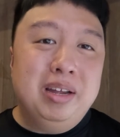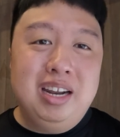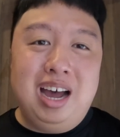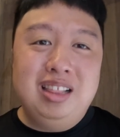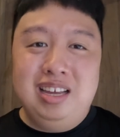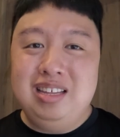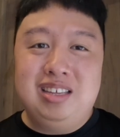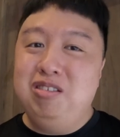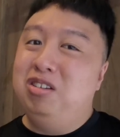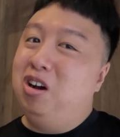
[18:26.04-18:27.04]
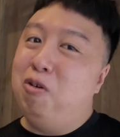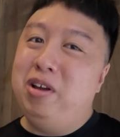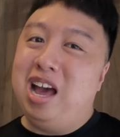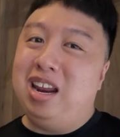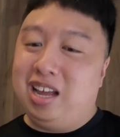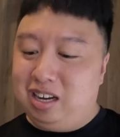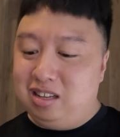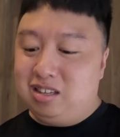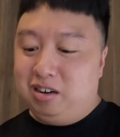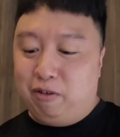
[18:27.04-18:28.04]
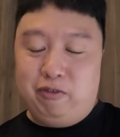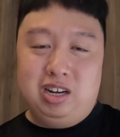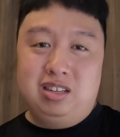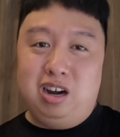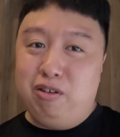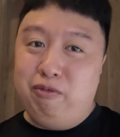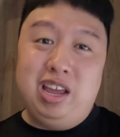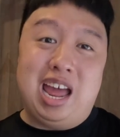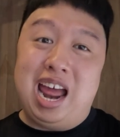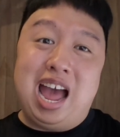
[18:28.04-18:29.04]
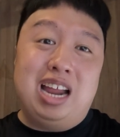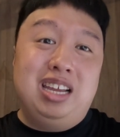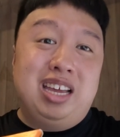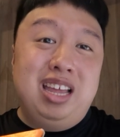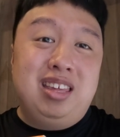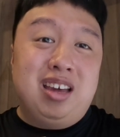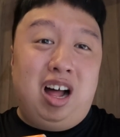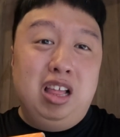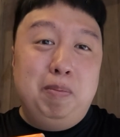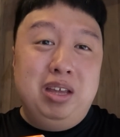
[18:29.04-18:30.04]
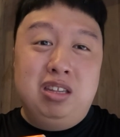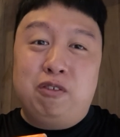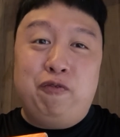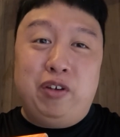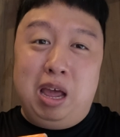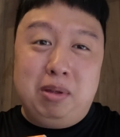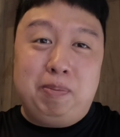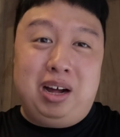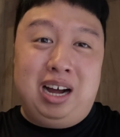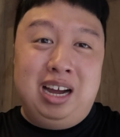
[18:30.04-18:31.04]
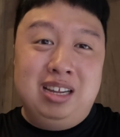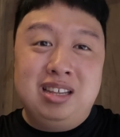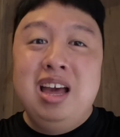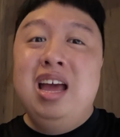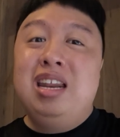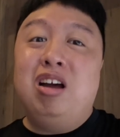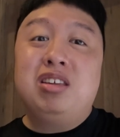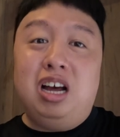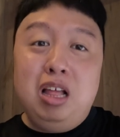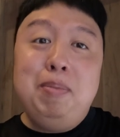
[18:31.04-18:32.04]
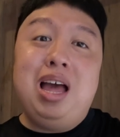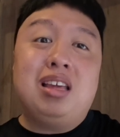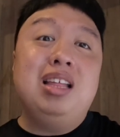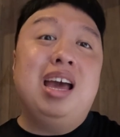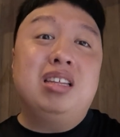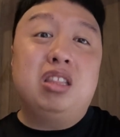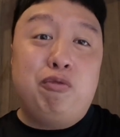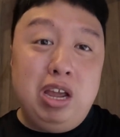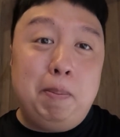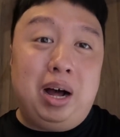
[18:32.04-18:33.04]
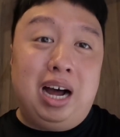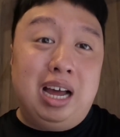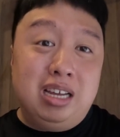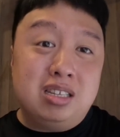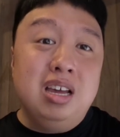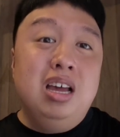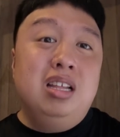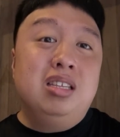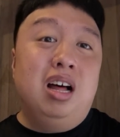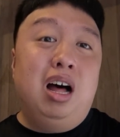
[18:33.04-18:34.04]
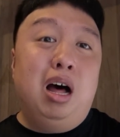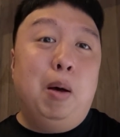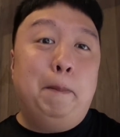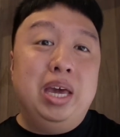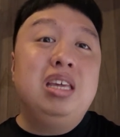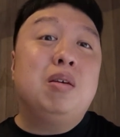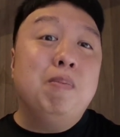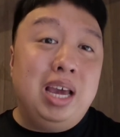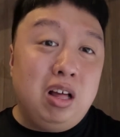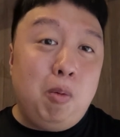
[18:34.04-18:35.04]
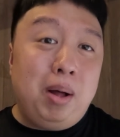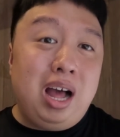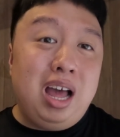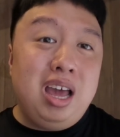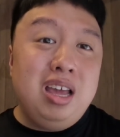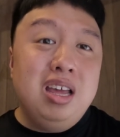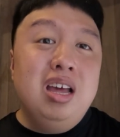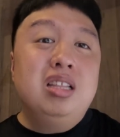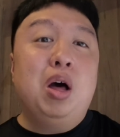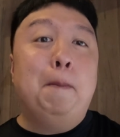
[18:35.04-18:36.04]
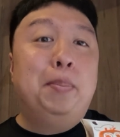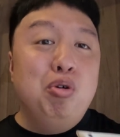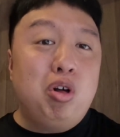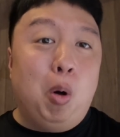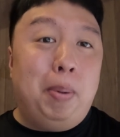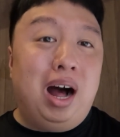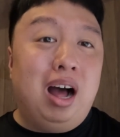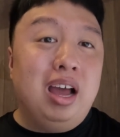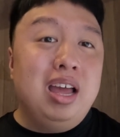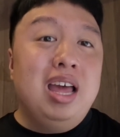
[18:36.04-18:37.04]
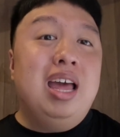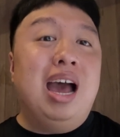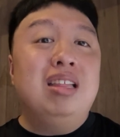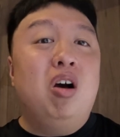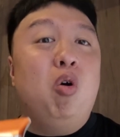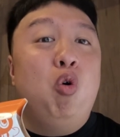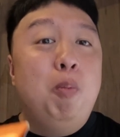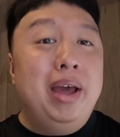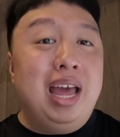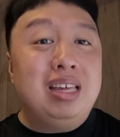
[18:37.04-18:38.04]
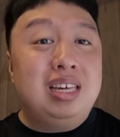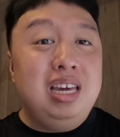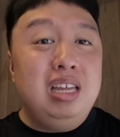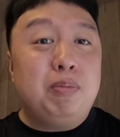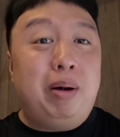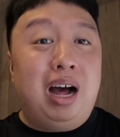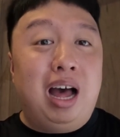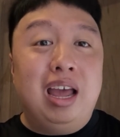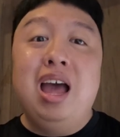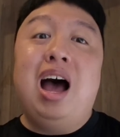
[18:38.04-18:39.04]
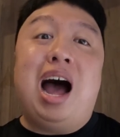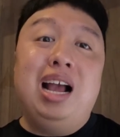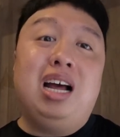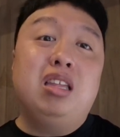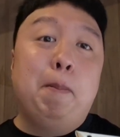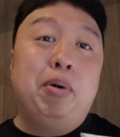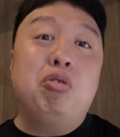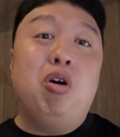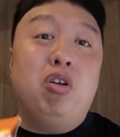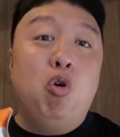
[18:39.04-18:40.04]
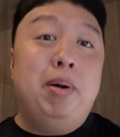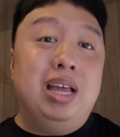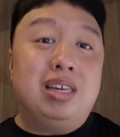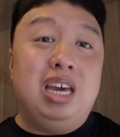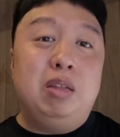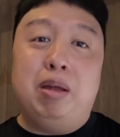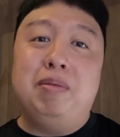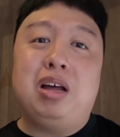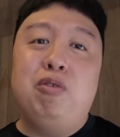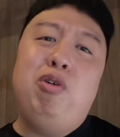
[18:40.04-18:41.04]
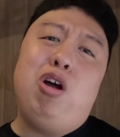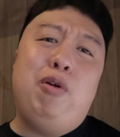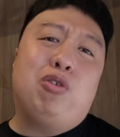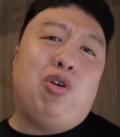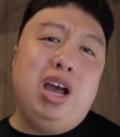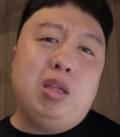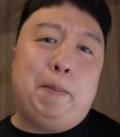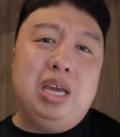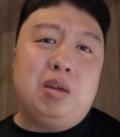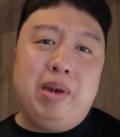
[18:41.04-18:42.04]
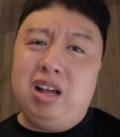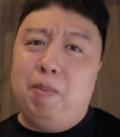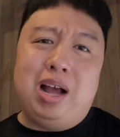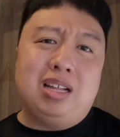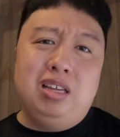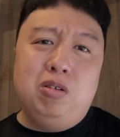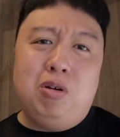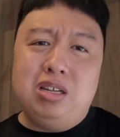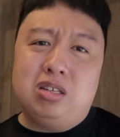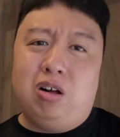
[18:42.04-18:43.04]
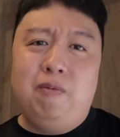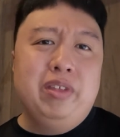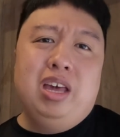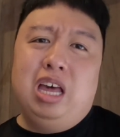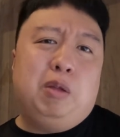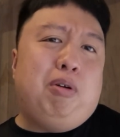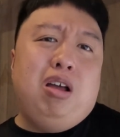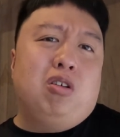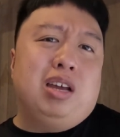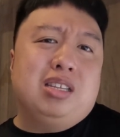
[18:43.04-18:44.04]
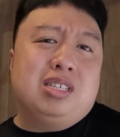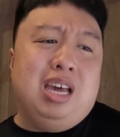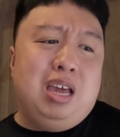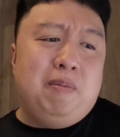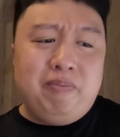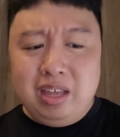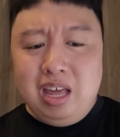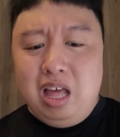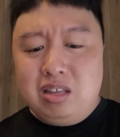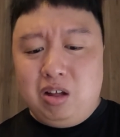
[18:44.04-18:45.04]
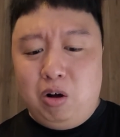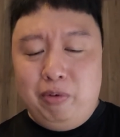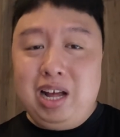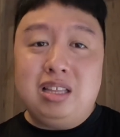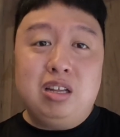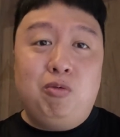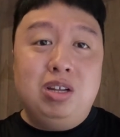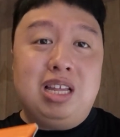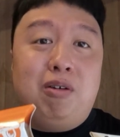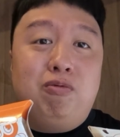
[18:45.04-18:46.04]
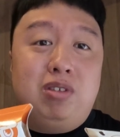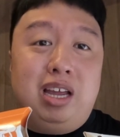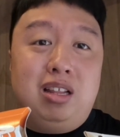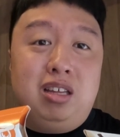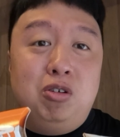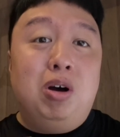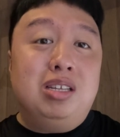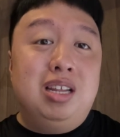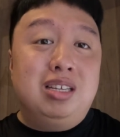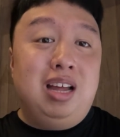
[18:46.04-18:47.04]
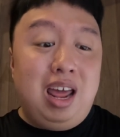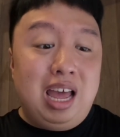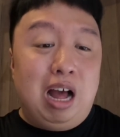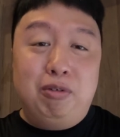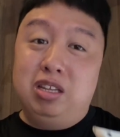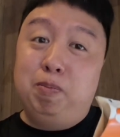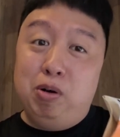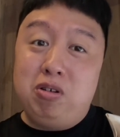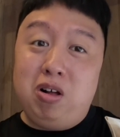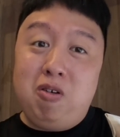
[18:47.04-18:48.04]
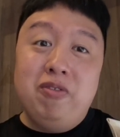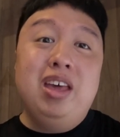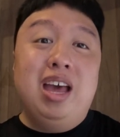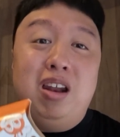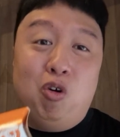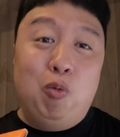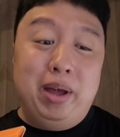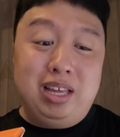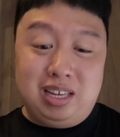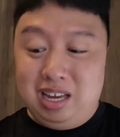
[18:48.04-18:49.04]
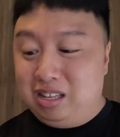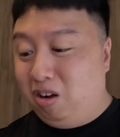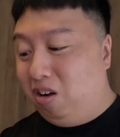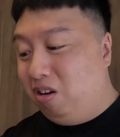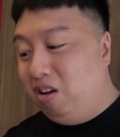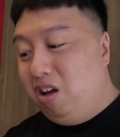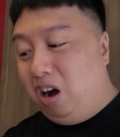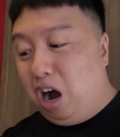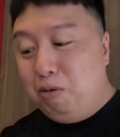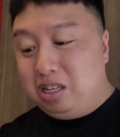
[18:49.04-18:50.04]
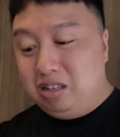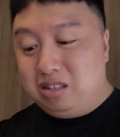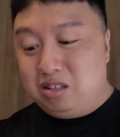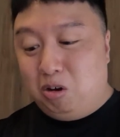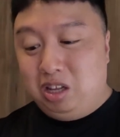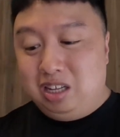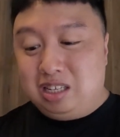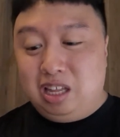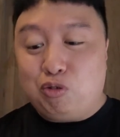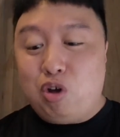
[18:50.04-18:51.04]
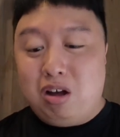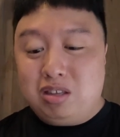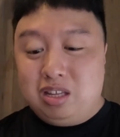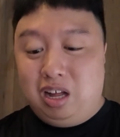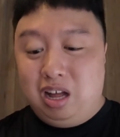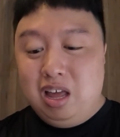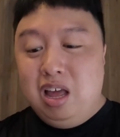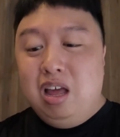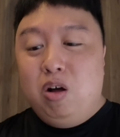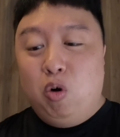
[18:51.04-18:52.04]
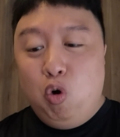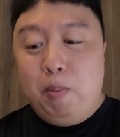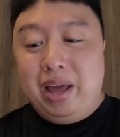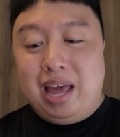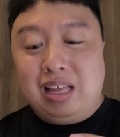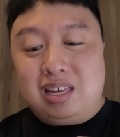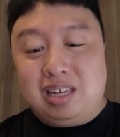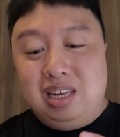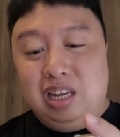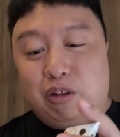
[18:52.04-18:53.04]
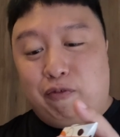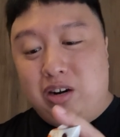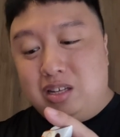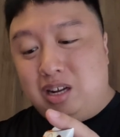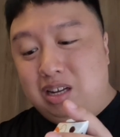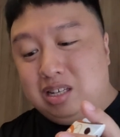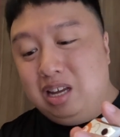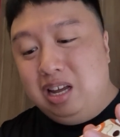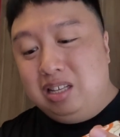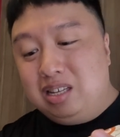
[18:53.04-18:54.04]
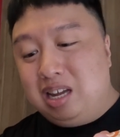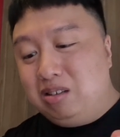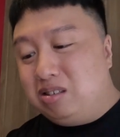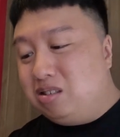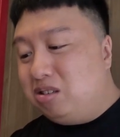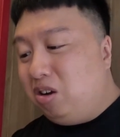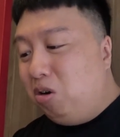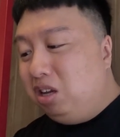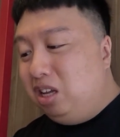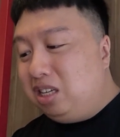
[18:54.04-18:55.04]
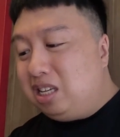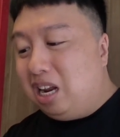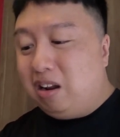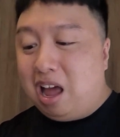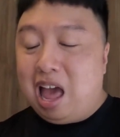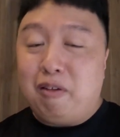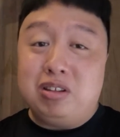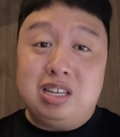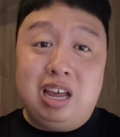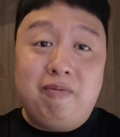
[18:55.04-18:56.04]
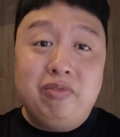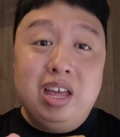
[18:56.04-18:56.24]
but not least, you know we had to get dessert. And for dessert, we had to get Jollibee's famous pies. Now, Jollibee actually has 3 pies. The peach mango pie, the buko pie, and the ube and cheese pie. I got the buko and ube and cheese mainly because we already tried the peach mango back in the US, so it's probably going to taste the same. So we got the ones that the US does not have, which is buko and ube and cheese. Oh, always sounds so delicious. Let's try the ube and cheese first, just because this sounds so delicious, and I have to say,